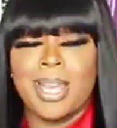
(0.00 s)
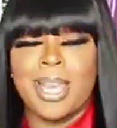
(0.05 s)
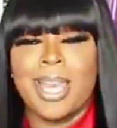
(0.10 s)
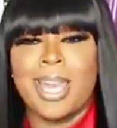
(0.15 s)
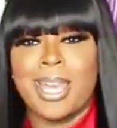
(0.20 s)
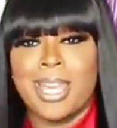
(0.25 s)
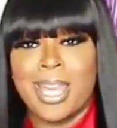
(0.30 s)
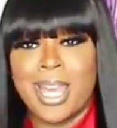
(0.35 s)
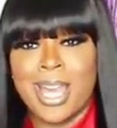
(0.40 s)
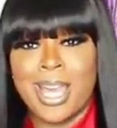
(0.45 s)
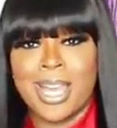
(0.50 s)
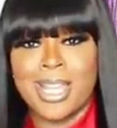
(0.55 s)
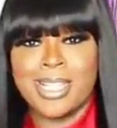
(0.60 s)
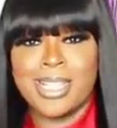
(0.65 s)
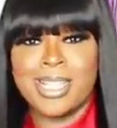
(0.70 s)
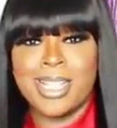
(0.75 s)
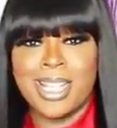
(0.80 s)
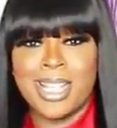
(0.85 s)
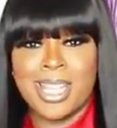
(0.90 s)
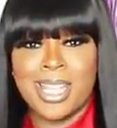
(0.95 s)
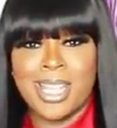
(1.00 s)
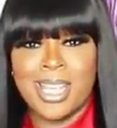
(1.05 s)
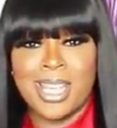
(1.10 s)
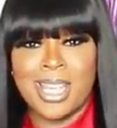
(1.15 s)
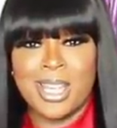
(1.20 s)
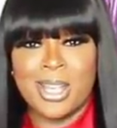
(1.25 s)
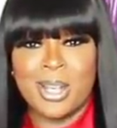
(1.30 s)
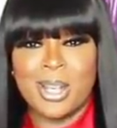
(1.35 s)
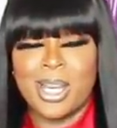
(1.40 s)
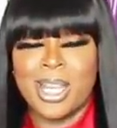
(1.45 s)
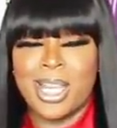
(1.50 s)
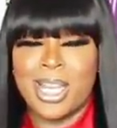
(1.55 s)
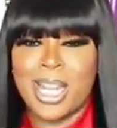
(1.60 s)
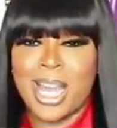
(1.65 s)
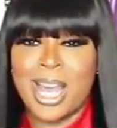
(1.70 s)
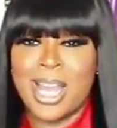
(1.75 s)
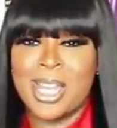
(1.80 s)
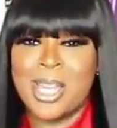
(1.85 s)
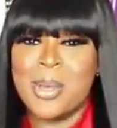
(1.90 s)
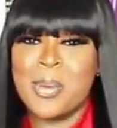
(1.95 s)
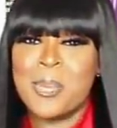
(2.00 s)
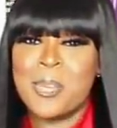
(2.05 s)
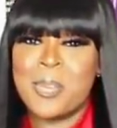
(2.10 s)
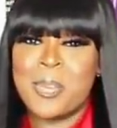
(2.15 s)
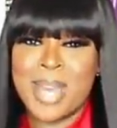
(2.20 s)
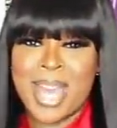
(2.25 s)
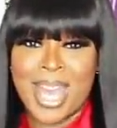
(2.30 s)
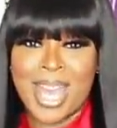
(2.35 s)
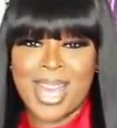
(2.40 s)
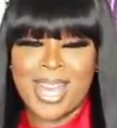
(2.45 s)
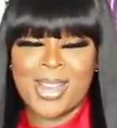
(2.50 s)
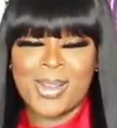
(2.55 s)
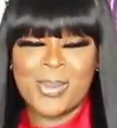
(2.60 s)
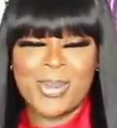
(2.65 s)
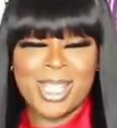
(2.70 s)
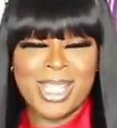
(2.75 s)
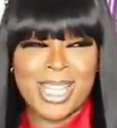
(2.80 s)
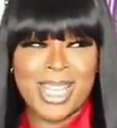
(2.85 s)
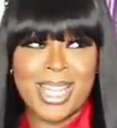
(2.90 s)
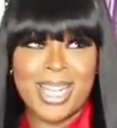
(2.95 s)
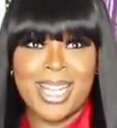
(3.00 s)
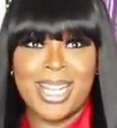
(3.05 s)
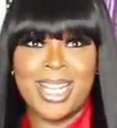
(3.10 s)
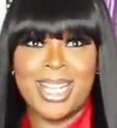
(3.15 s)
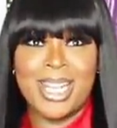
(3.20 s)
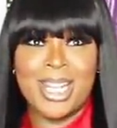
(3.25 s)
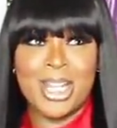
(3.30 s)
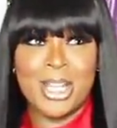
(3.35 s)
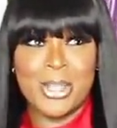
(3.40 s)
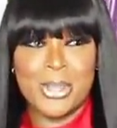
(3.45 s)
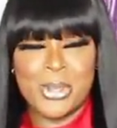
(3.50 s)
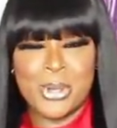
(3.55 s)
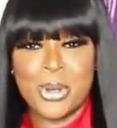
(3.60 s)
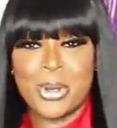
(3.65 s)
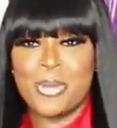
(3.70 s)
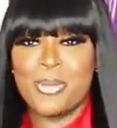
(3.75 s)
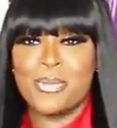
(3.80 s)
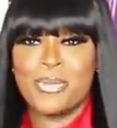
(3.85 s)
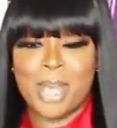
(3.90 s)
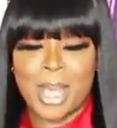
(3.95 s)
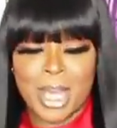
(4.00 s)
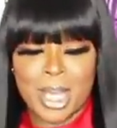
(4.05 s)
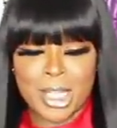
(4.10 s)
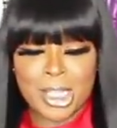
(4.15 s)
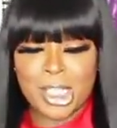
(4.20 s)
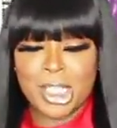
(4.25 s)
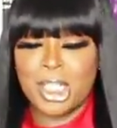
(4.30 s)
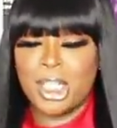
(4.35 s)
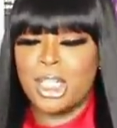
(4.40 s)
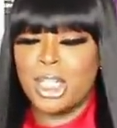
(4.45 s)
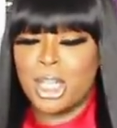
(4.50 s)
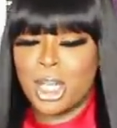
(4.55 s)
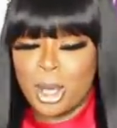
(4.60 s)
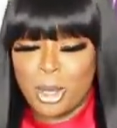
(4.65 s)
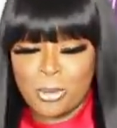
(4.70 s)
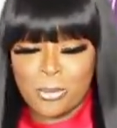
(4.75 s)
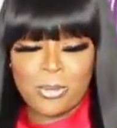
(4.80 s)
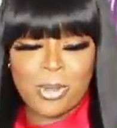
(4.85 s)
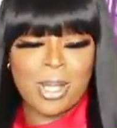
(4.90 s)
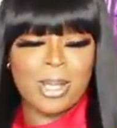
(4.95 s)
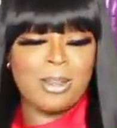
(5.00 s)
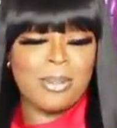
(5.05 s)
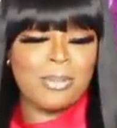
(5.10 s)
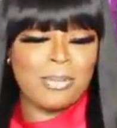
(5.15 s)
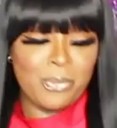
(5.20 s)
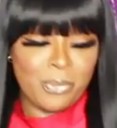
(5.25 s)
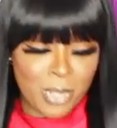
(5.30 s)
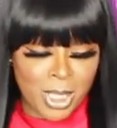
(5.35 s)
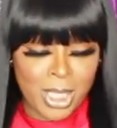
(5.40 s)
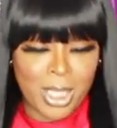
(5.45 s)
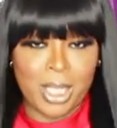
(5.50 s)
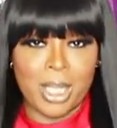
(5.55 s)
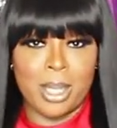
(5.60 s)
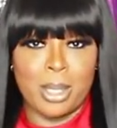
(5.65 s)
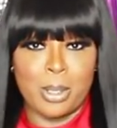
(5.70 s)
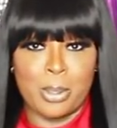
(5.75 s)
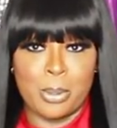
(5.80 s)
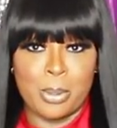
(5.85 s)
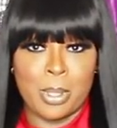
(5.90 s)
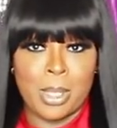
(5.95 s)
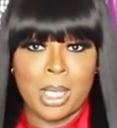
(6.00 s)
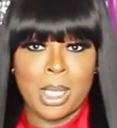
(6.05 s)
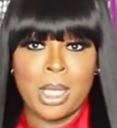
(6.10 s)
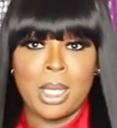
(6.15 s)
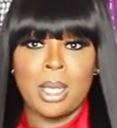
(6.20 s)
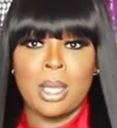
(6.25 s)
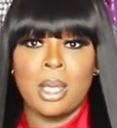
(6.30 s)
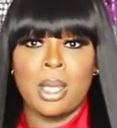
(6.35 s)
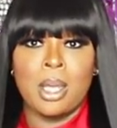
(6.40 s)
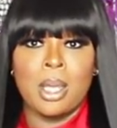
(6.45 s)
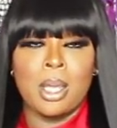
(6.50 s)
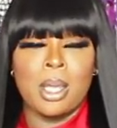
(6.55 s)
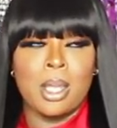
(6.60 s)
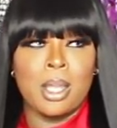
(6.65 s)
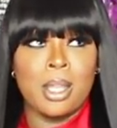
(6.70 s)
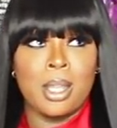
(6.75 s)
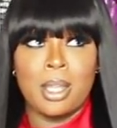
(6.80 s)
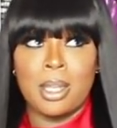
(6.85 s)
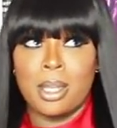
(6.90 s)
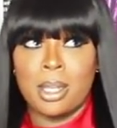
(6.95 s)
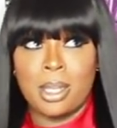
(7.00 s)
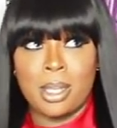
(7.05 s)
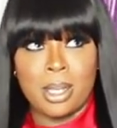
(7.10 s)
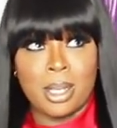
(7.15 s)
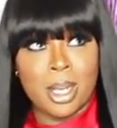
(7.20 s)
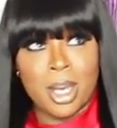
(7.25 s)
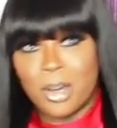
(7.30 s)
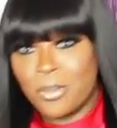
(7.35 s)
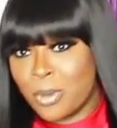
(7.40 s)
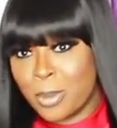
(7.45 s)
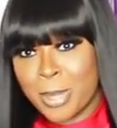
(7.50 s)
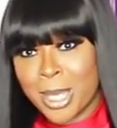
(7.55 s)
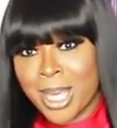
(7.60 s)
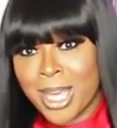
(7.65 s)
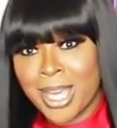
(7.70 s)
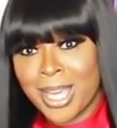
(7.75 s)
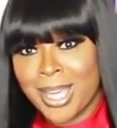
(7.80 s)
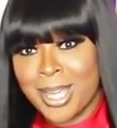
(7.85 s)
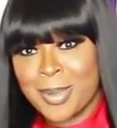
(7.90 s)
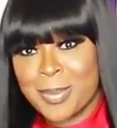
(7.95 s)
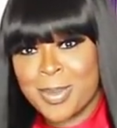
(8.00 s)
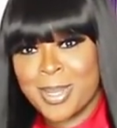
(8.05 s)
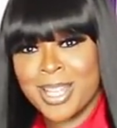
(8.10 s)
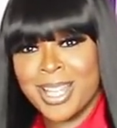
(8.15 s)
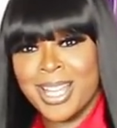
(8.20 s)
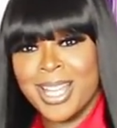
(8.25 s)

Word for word: Hey guys, Nikki here and I am back with yet another Fashion Nova video. Nova babe!